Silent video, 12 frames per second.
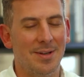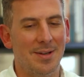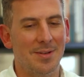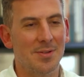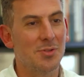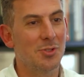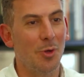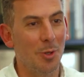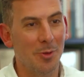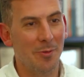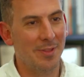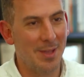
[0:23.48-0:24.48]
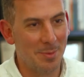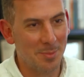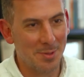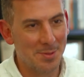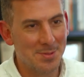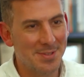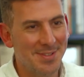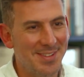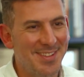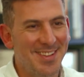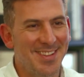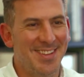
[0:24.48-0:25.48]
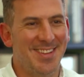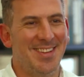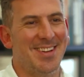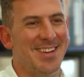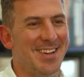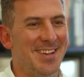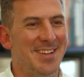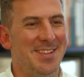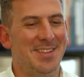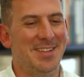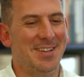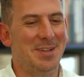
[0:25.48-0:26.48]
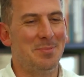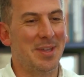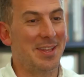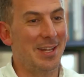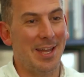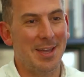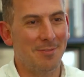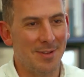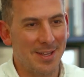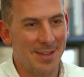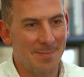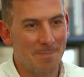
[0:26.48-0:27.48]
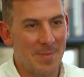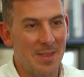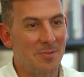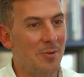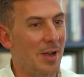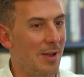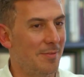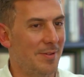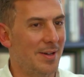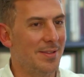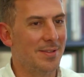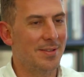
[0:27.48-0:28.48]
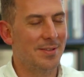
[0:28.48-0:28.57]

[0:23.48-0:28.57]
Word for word: uh, soul to the numbers and I uh, make it lively and relevant.